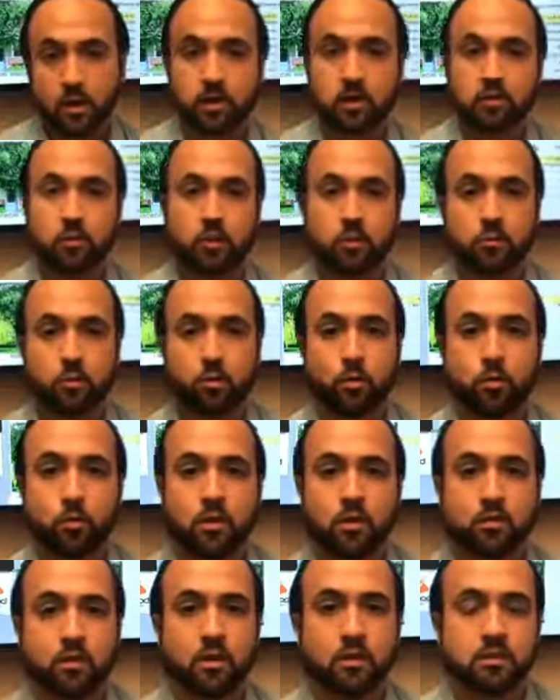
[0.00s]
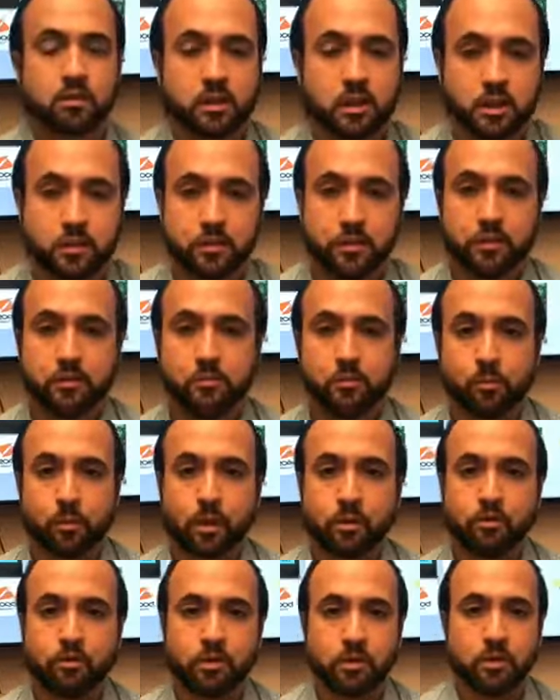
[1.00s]
County Tax Board also has a lot of good
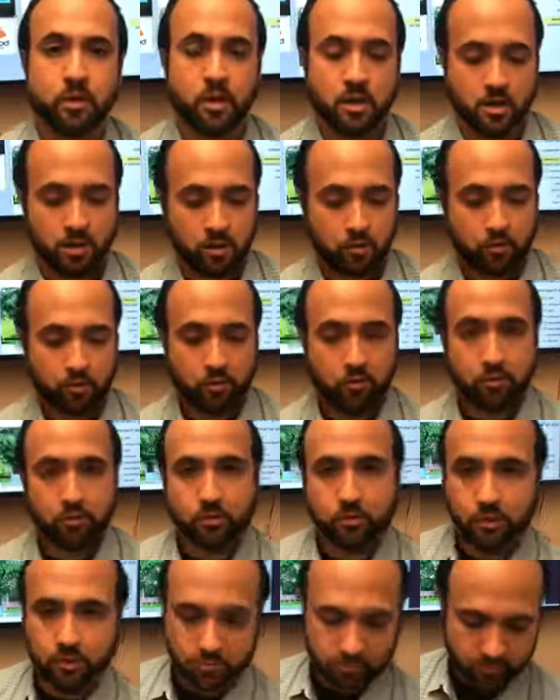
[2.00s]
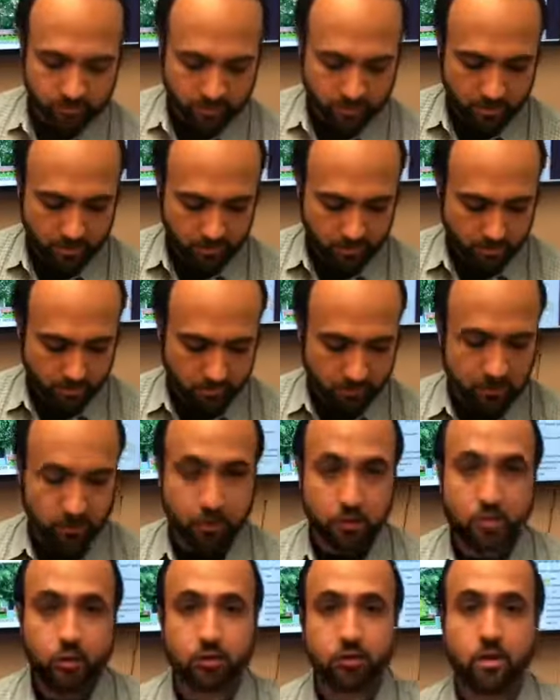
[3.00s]
information. Make sure to take some time and
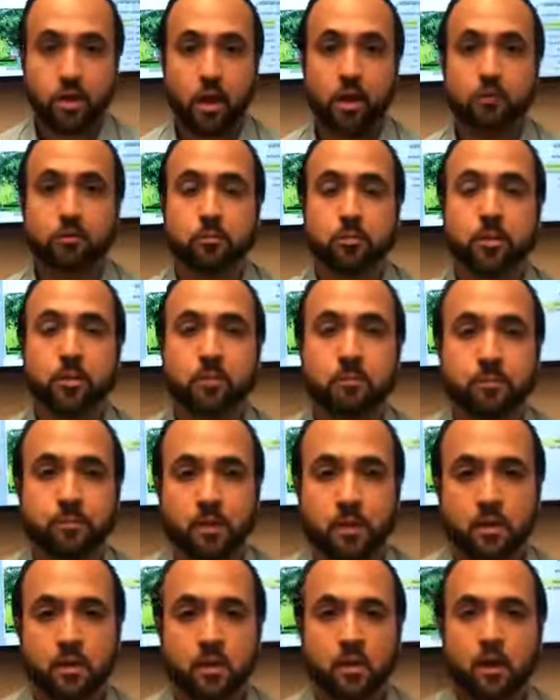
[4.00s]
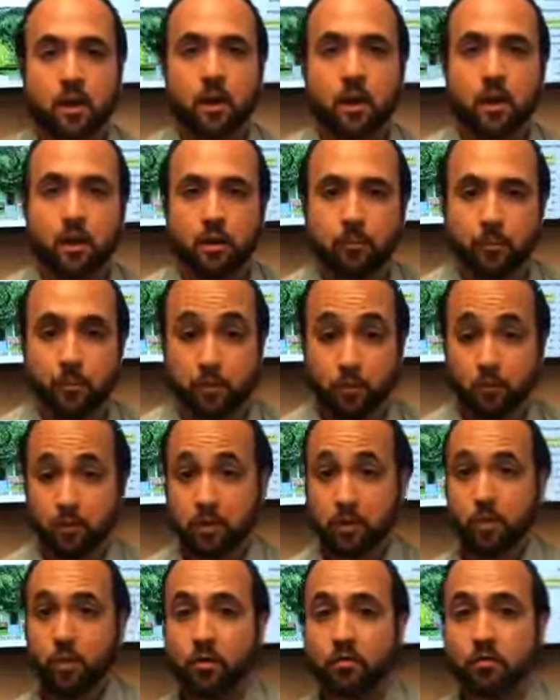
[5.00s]
study your tax bill. Um, if you have
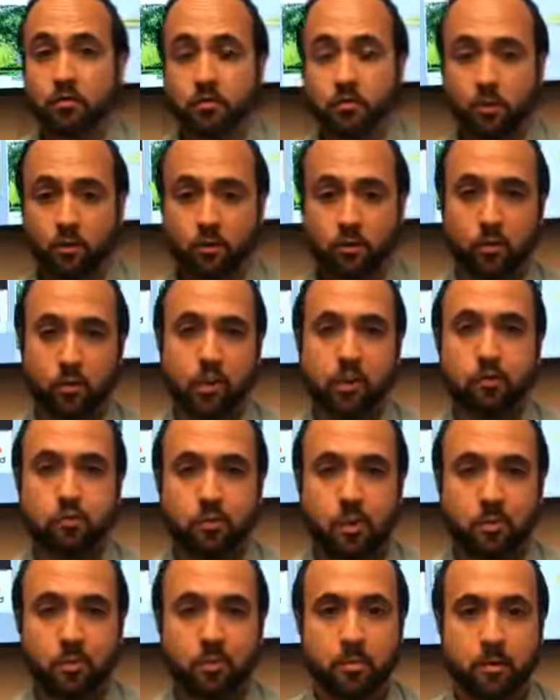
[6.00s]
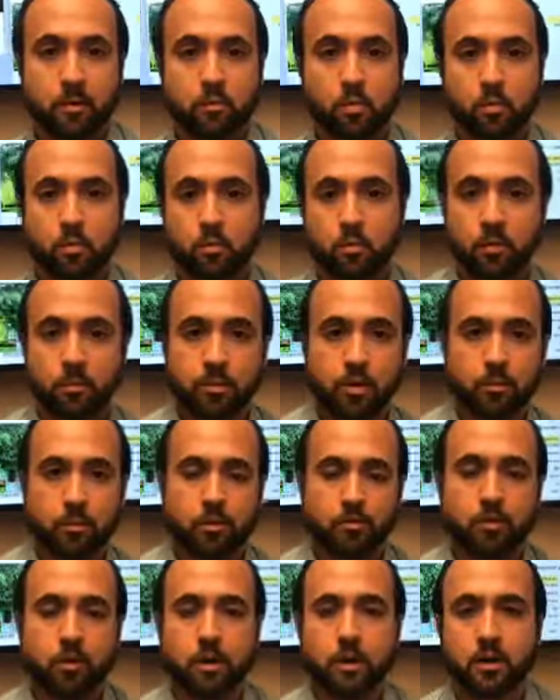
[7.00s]
any questions, folks, go ahead and drop them in while we're wrapping up.
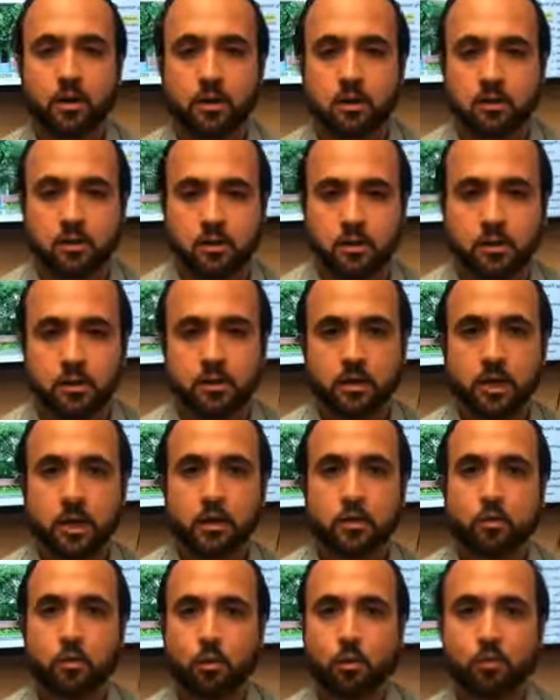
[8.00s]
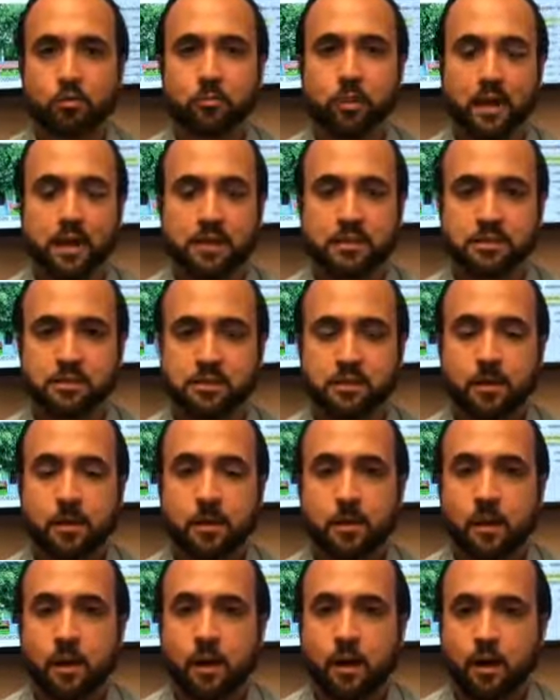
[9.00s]
I'll try to, to get your response.
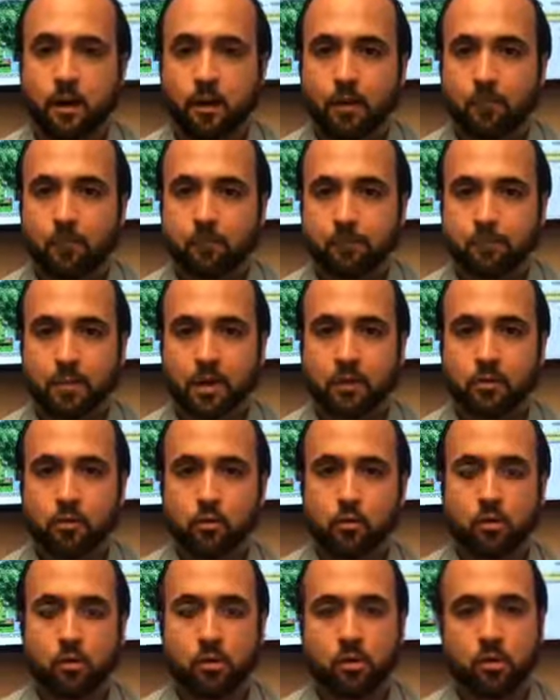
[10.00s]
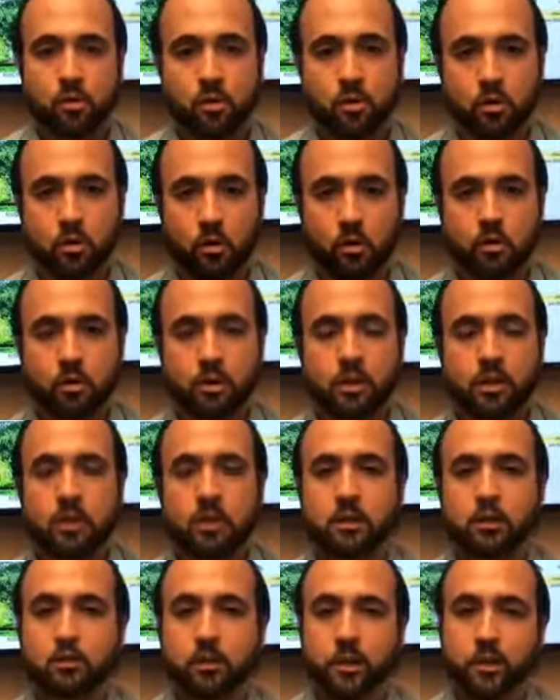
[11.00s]
Um, you're only
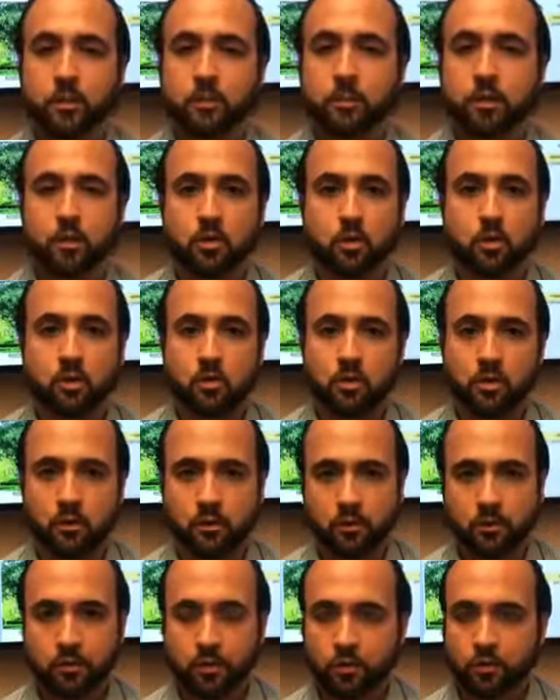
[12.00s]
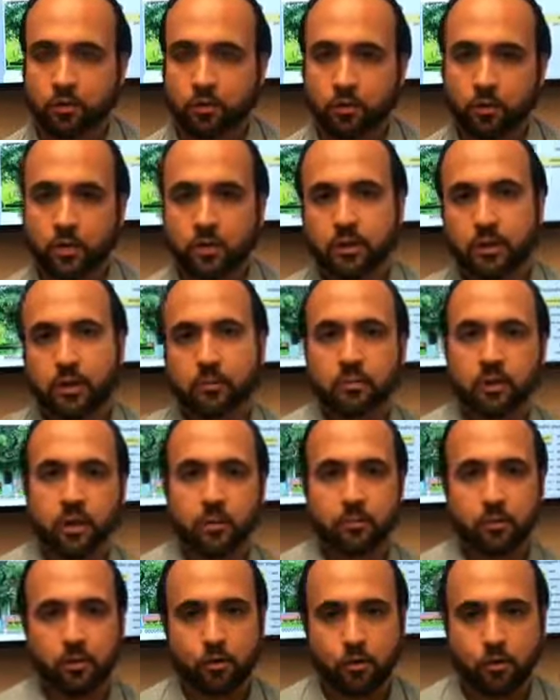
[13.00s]
you can appeal. There's a 30-day
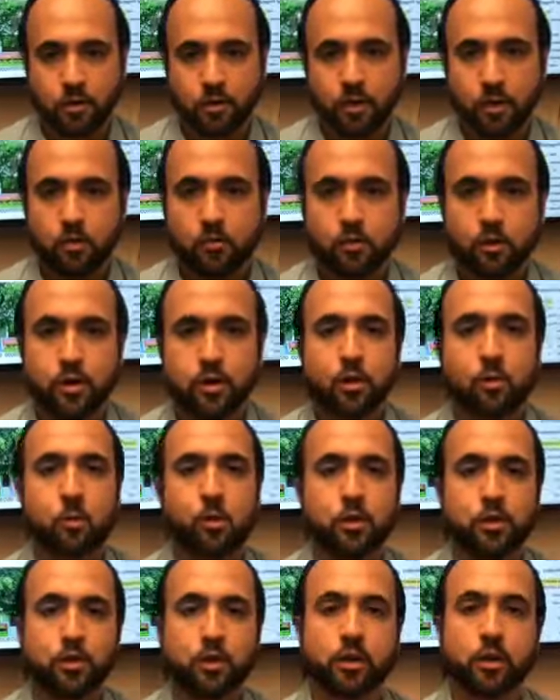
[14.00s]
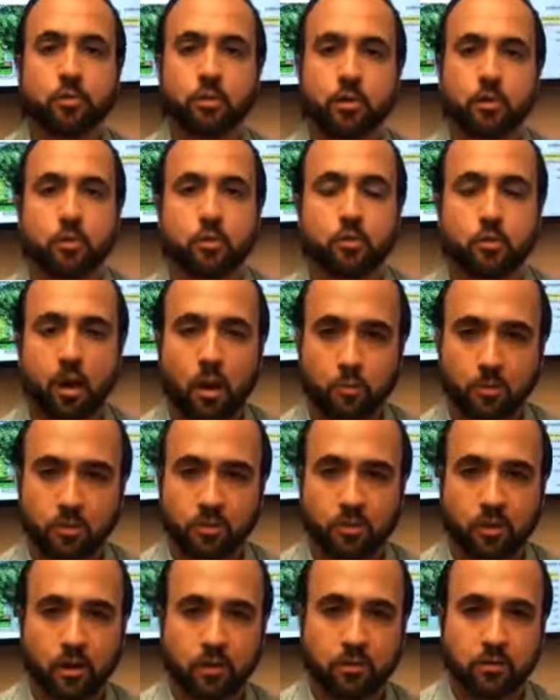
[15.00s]
time period every year where you can appeal your property
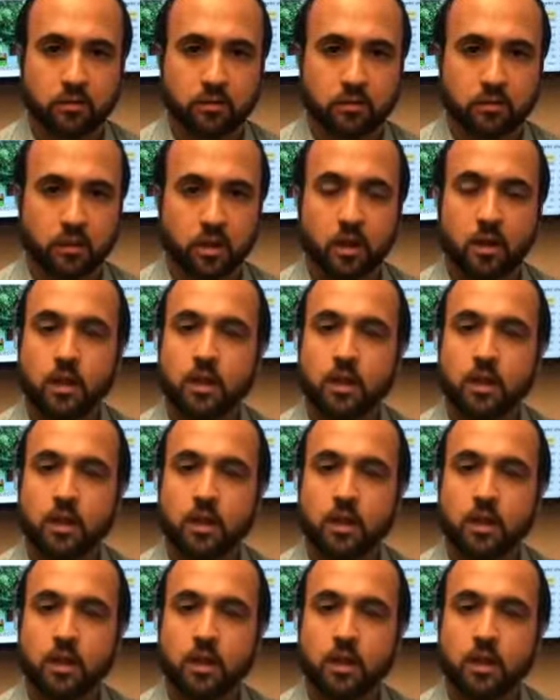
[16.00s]
taxes.